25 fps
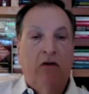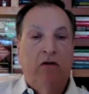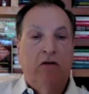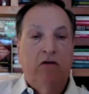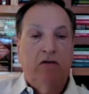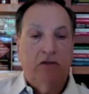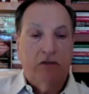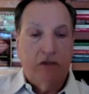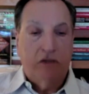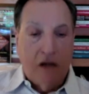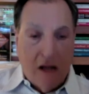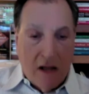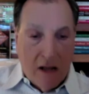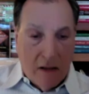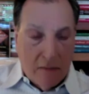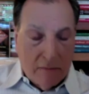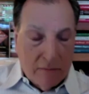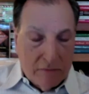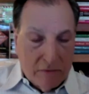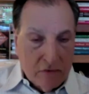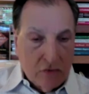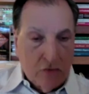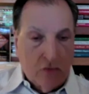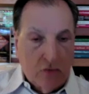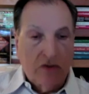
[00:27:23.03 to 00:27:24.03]

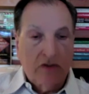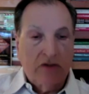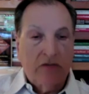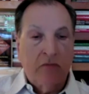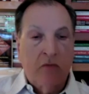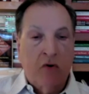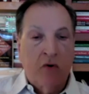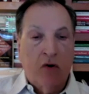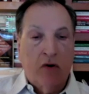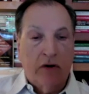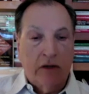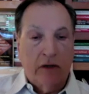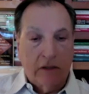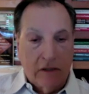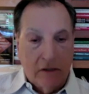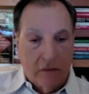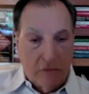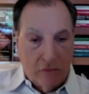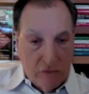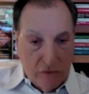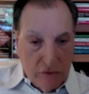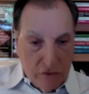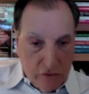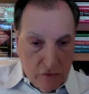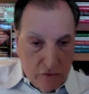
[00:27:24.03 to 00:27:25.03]
stops or is markedly
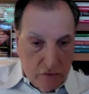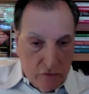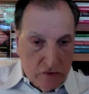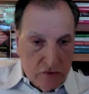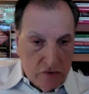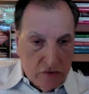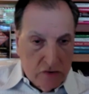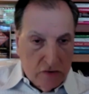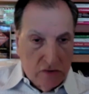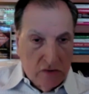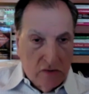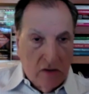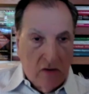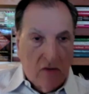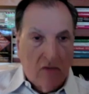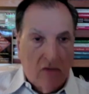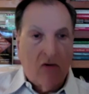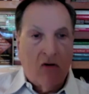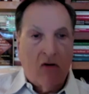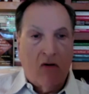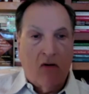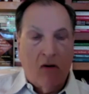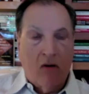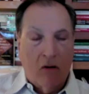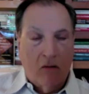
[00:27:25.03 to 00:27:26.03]
reduced, there
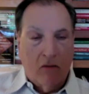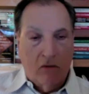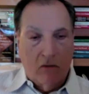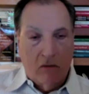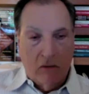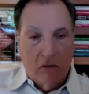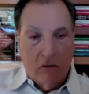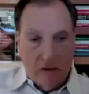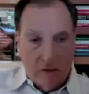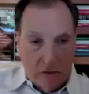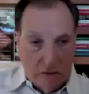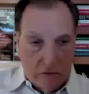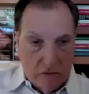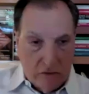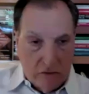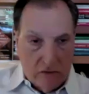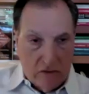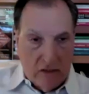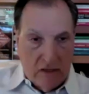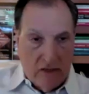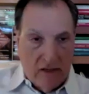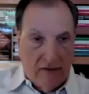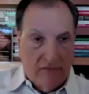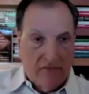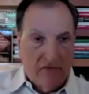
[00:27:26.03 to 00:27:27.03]
are other issues
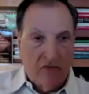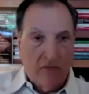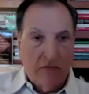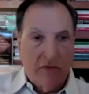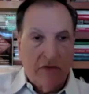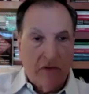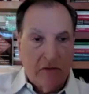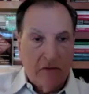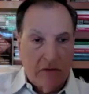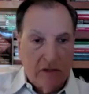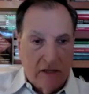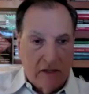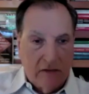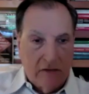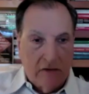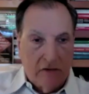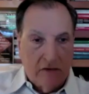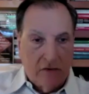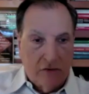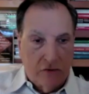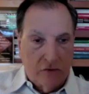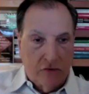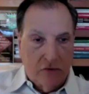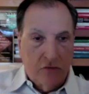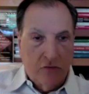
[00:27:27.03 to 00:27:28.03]
that have to be attended
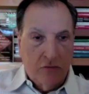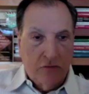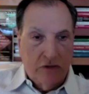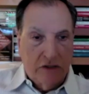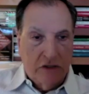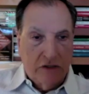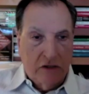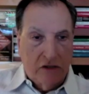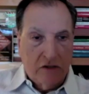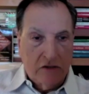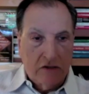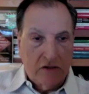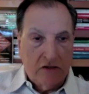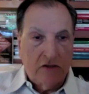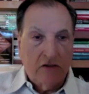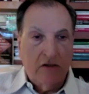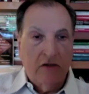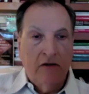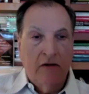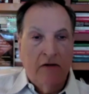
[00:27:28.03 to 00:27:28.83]
to, because